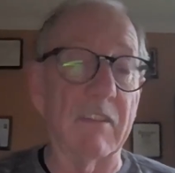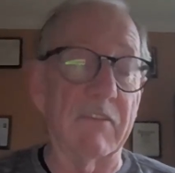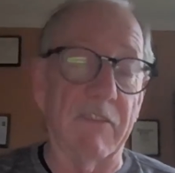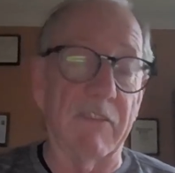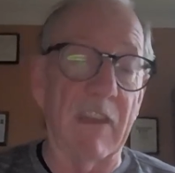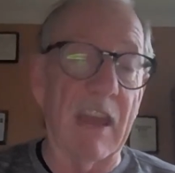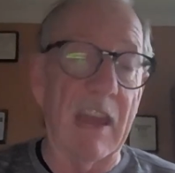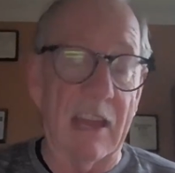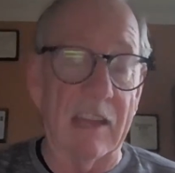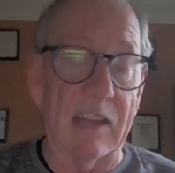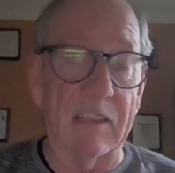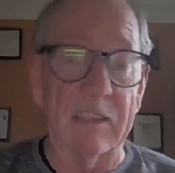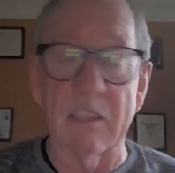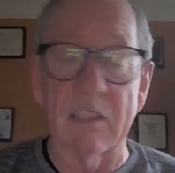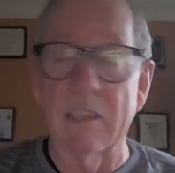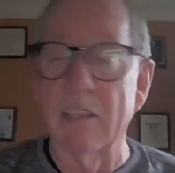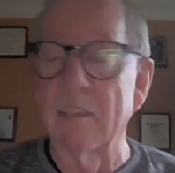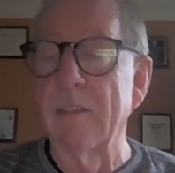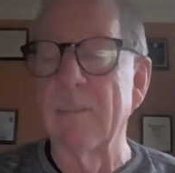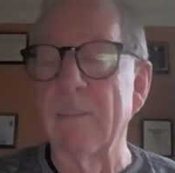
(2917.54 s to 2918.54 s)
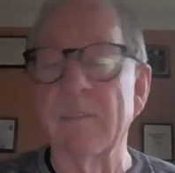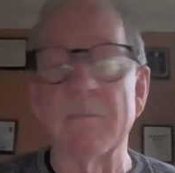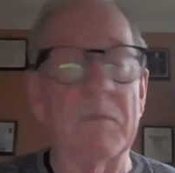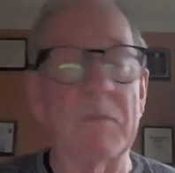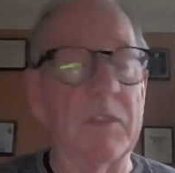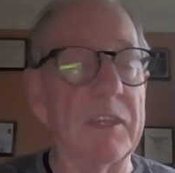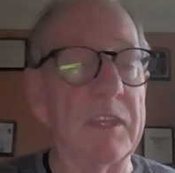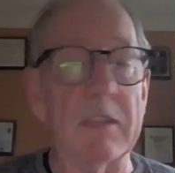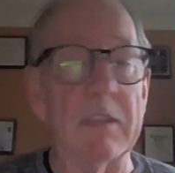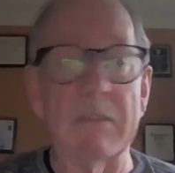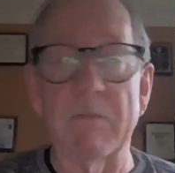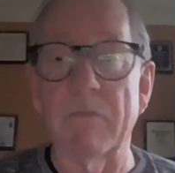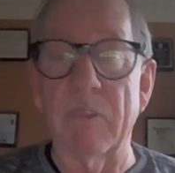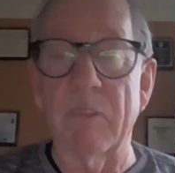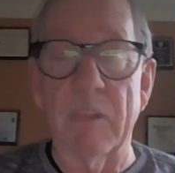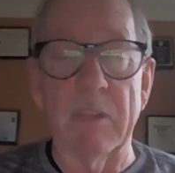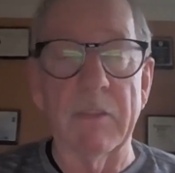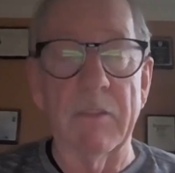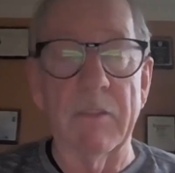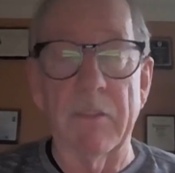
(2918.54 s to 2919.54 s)
in fact,
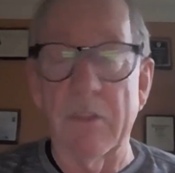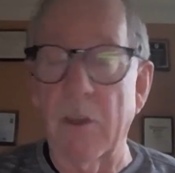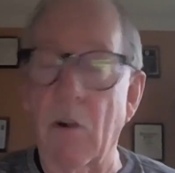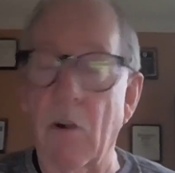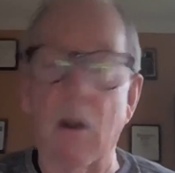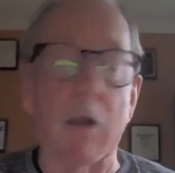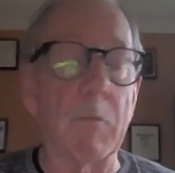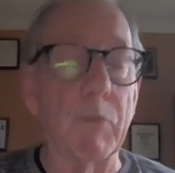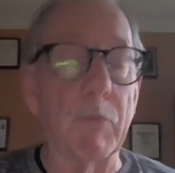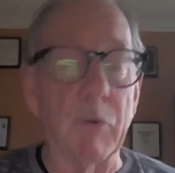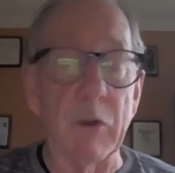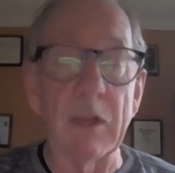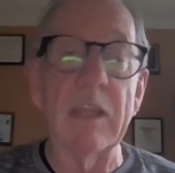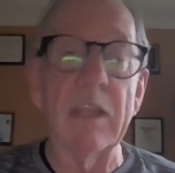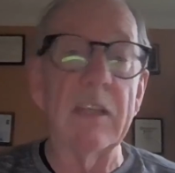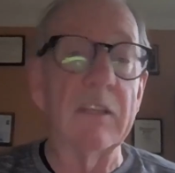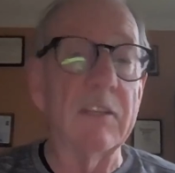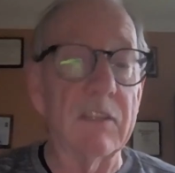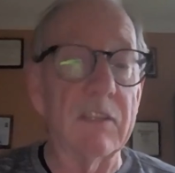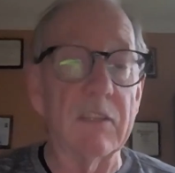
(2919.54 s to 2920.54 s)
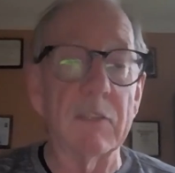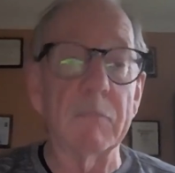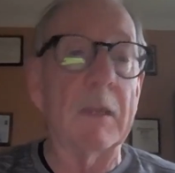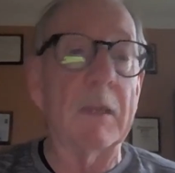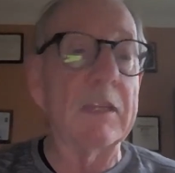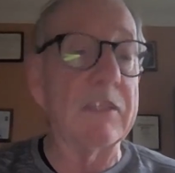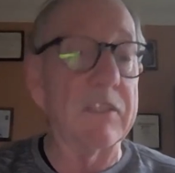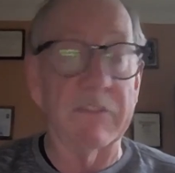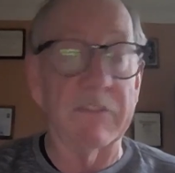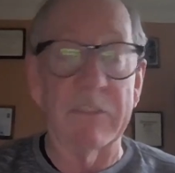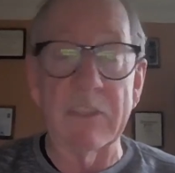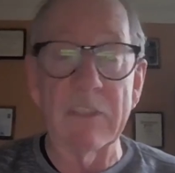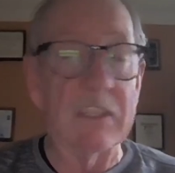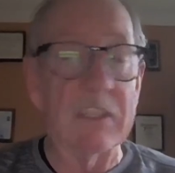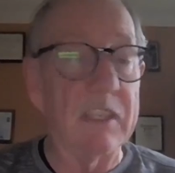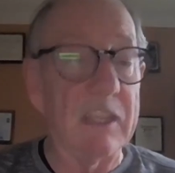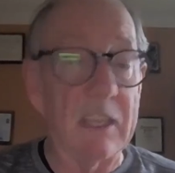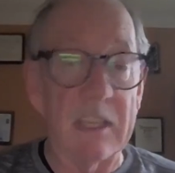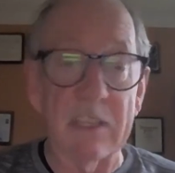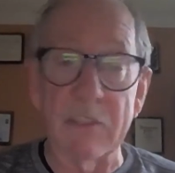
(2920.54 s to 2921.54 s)
there are breed
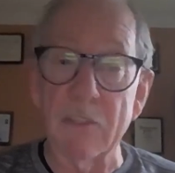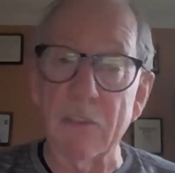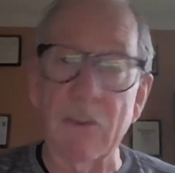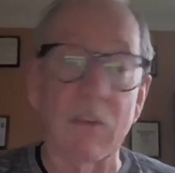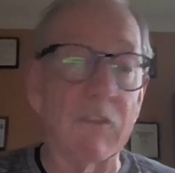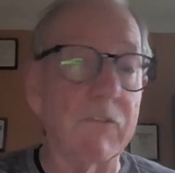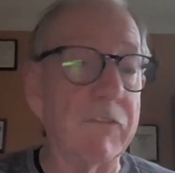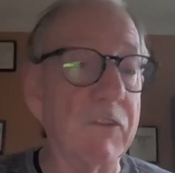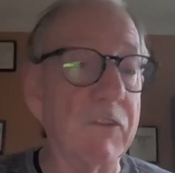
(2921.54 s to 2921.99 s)
specificities. So